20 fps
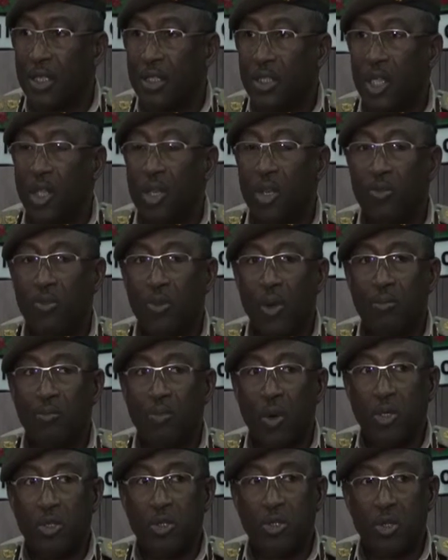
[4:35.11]
the uniform
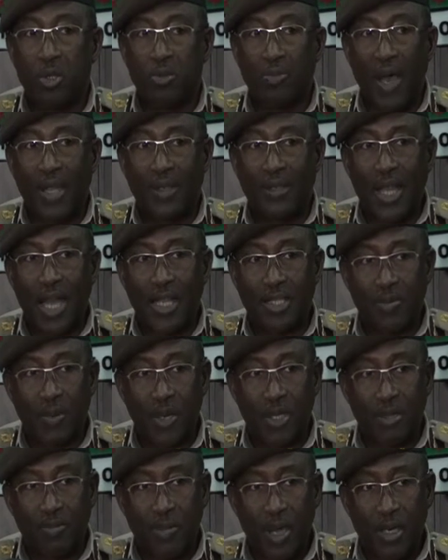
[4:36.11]
bought to you by
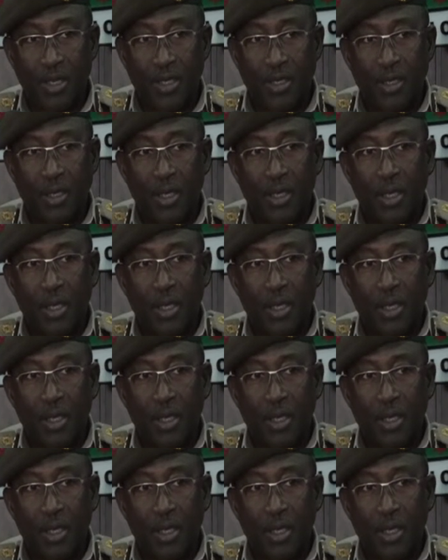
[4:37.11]
taxpayers' money,